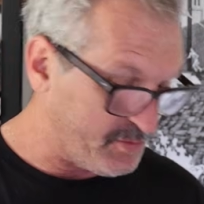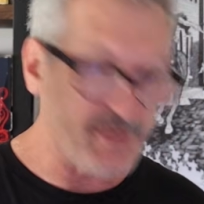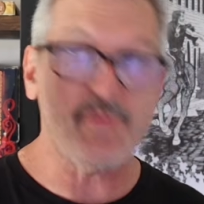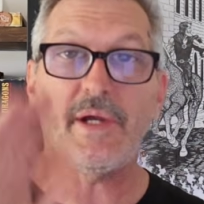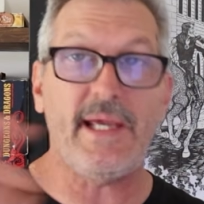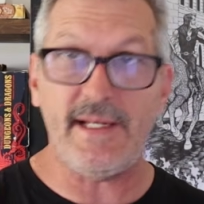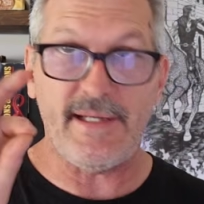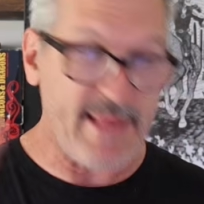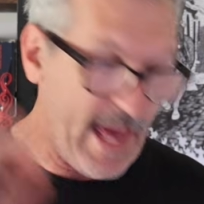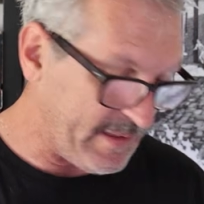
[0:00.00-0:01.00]
which we'll get
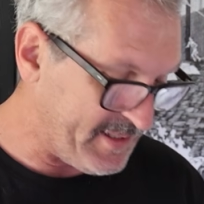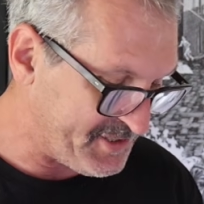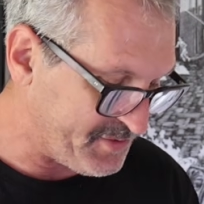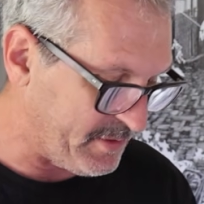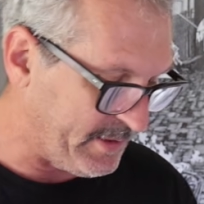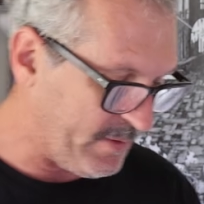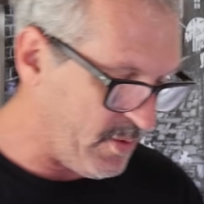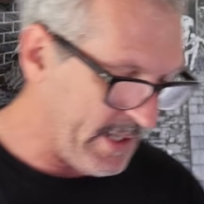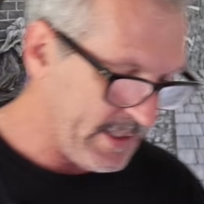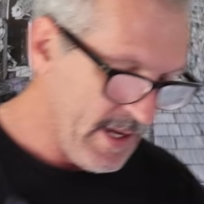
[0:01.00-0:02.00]
into that list really
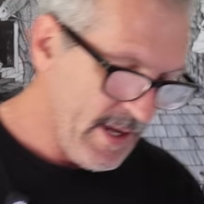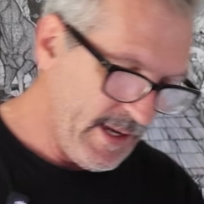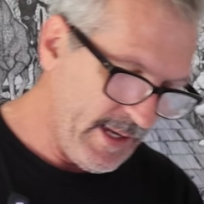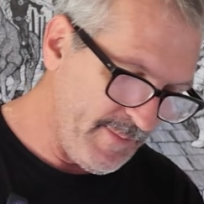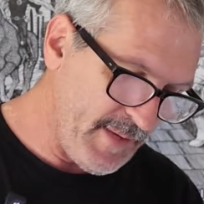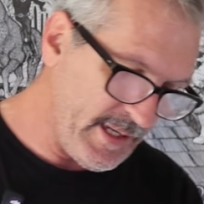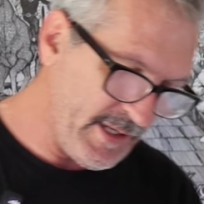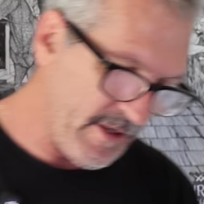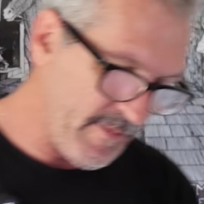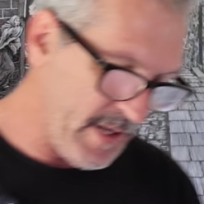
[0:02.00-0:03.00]
quick in a minute here.